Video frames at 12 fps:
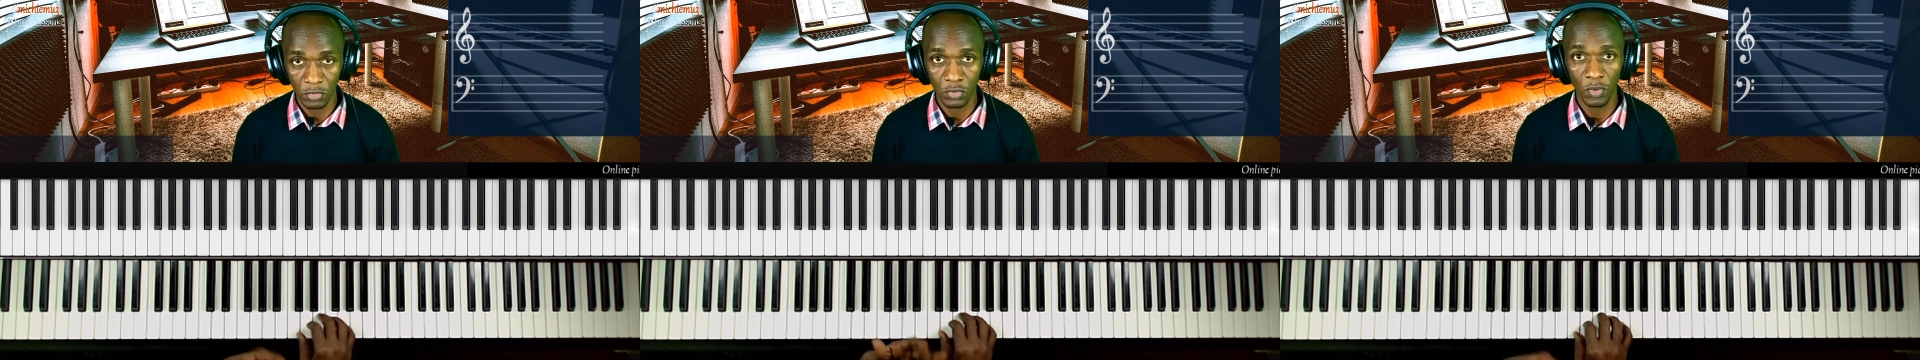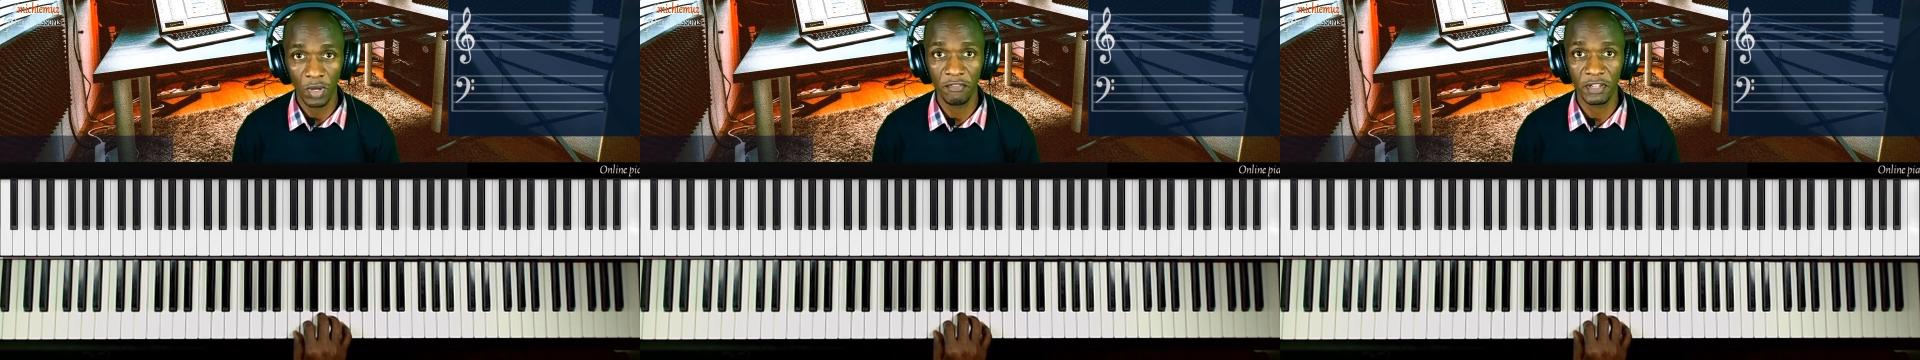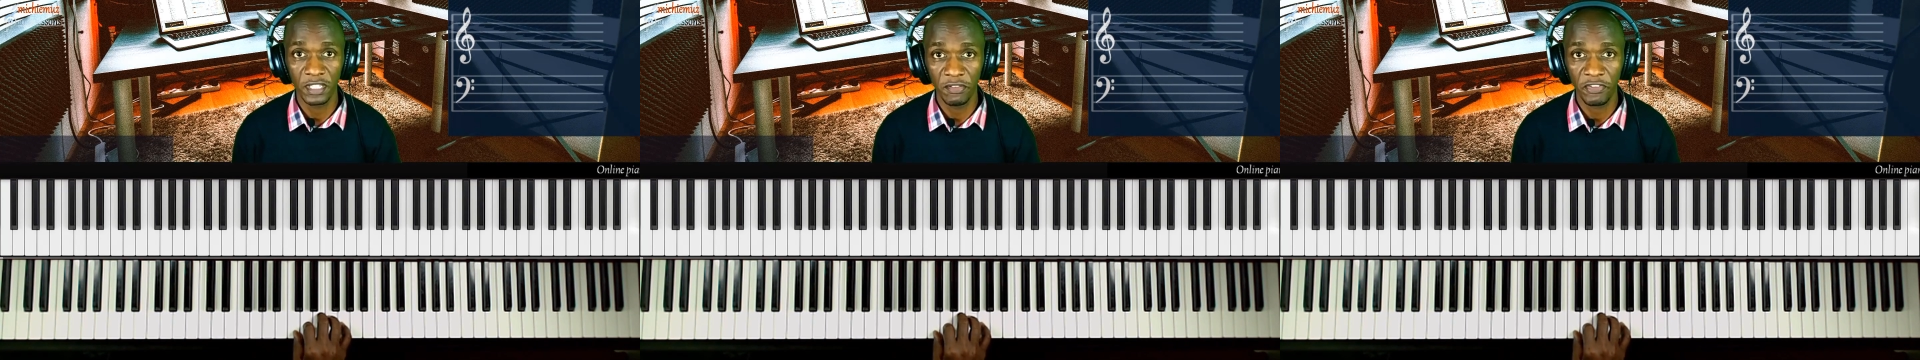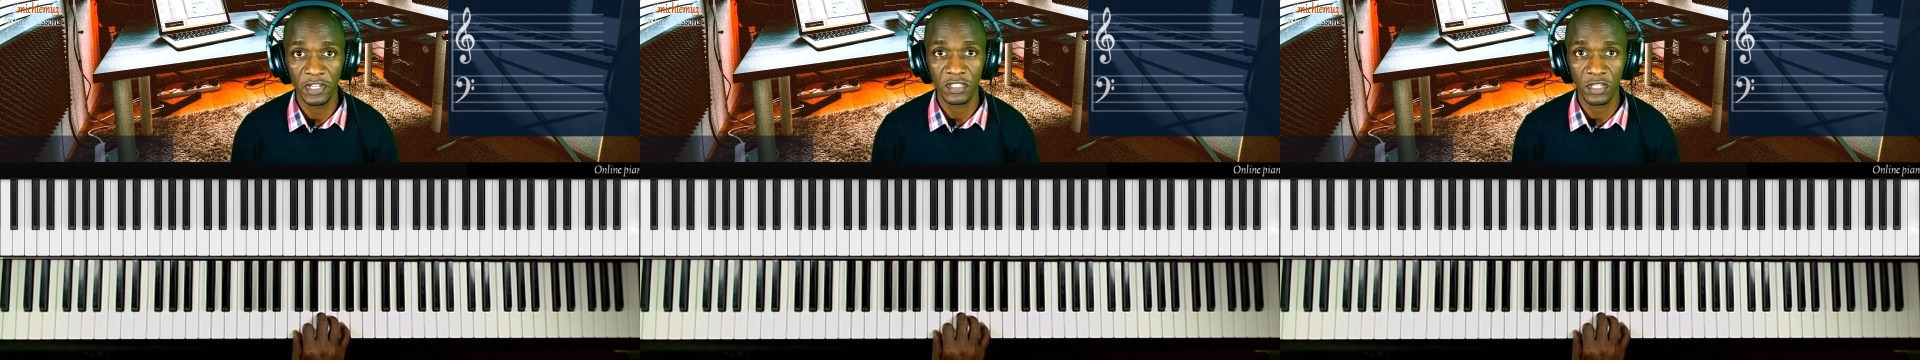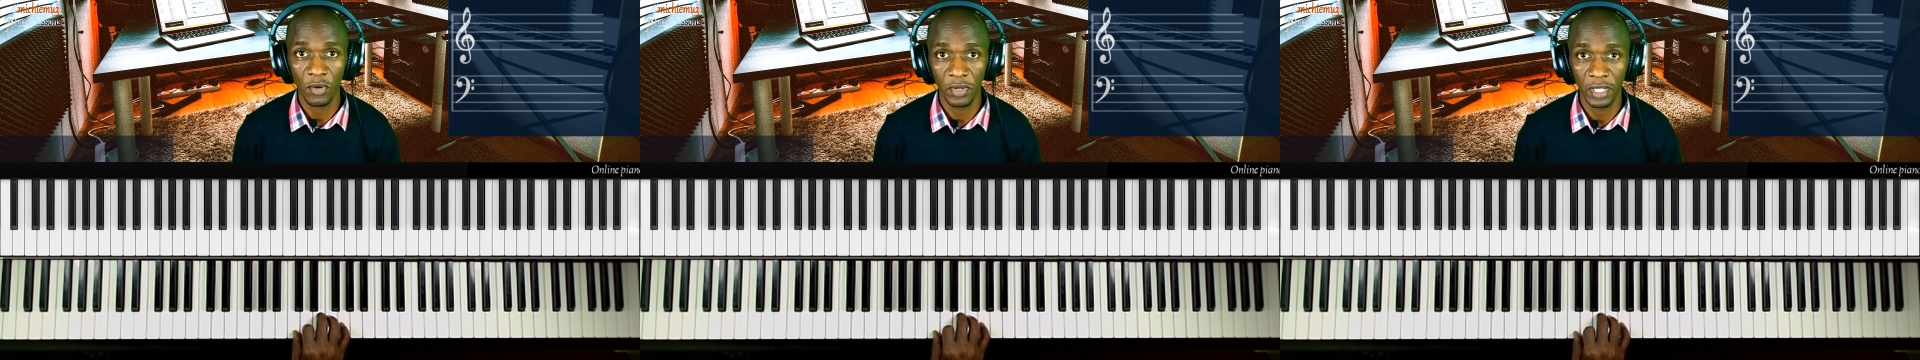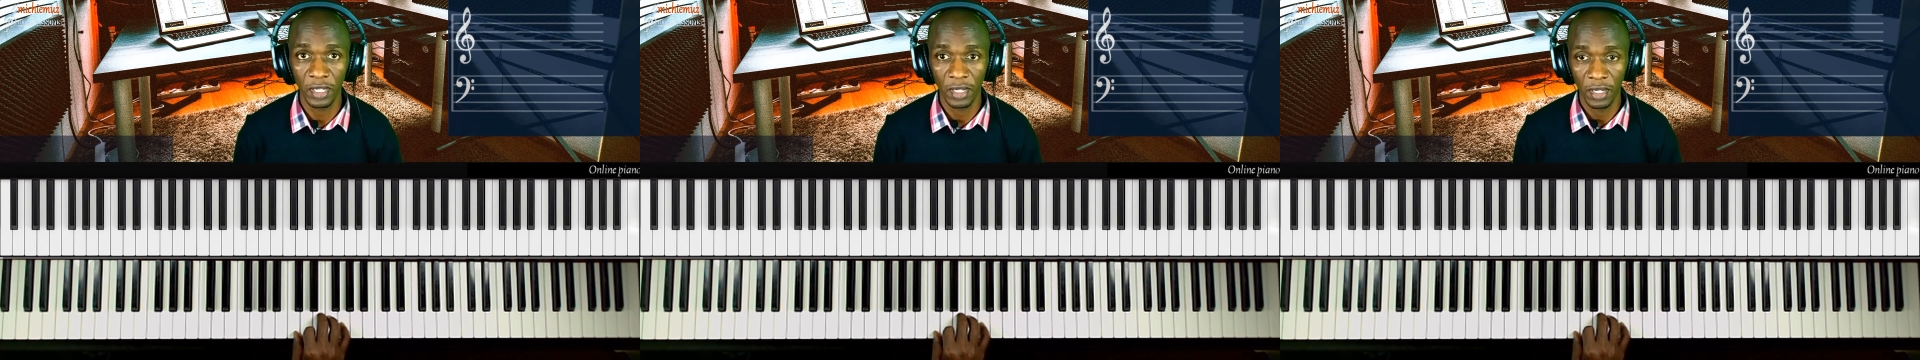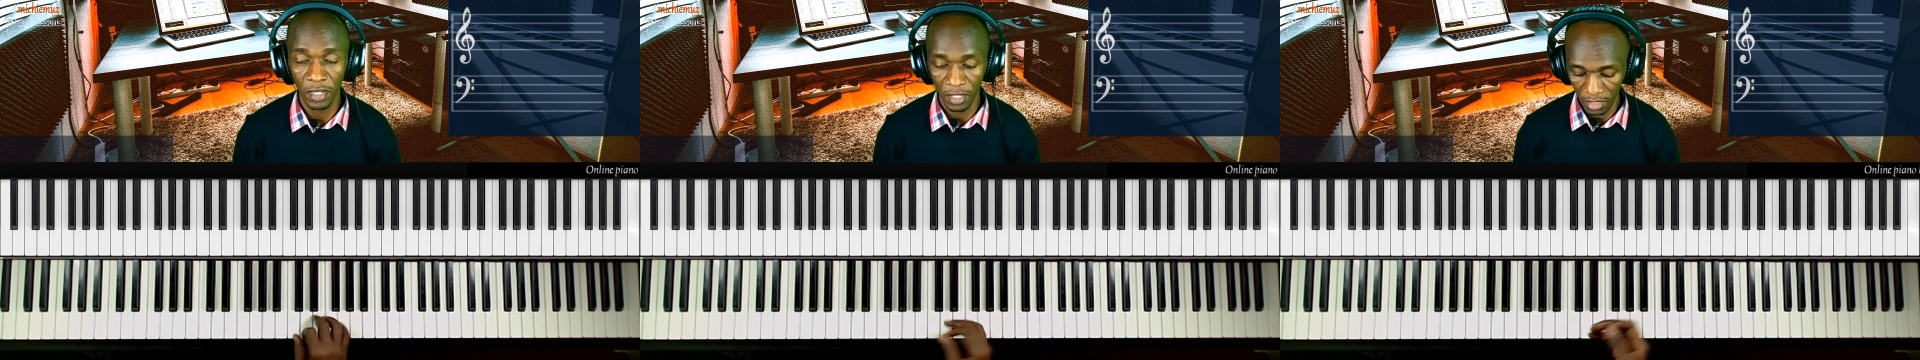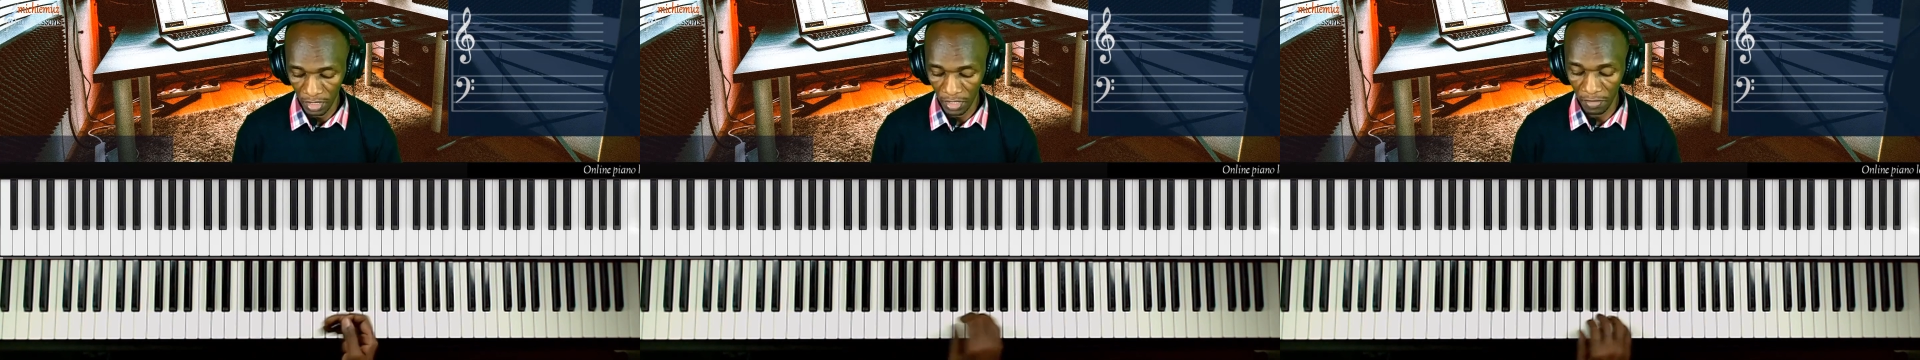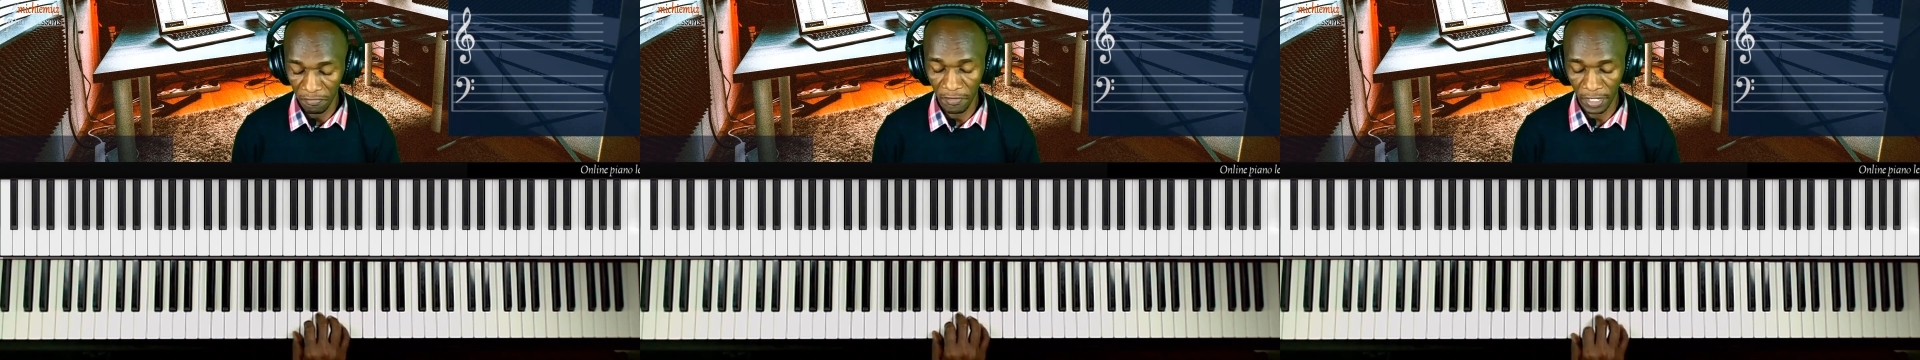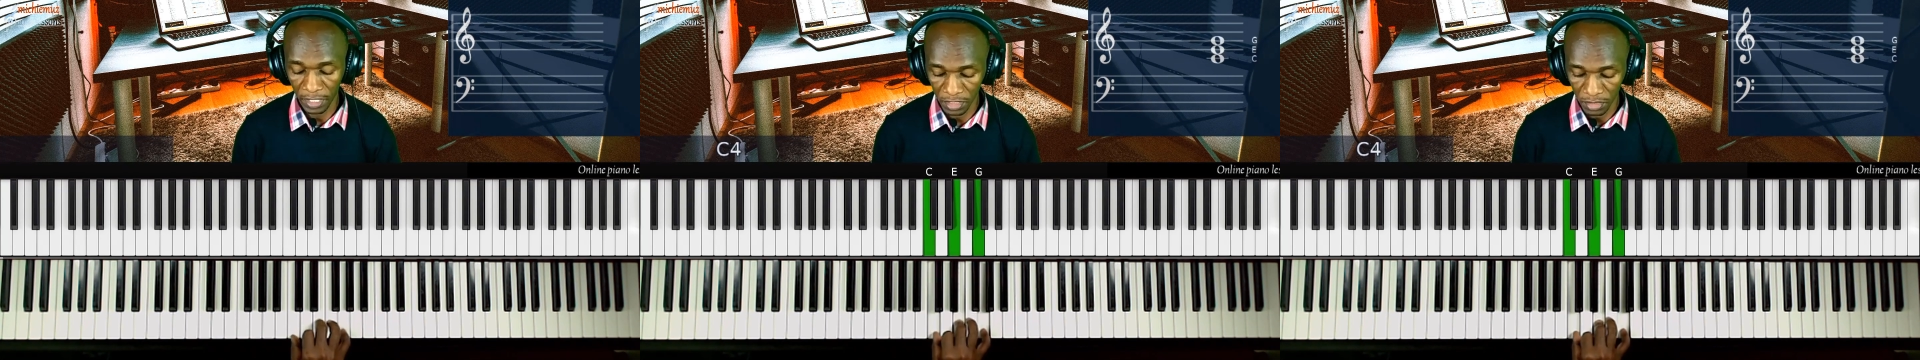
to have a different sounding effect.